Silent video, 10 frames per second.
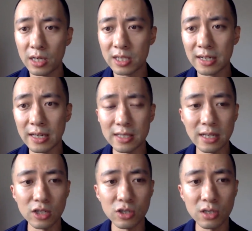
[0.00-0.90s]
today's
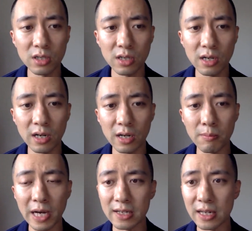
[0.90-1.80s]
session
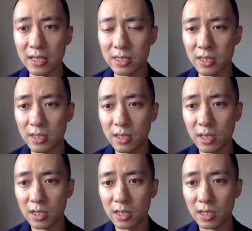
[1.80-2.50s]
by Nathan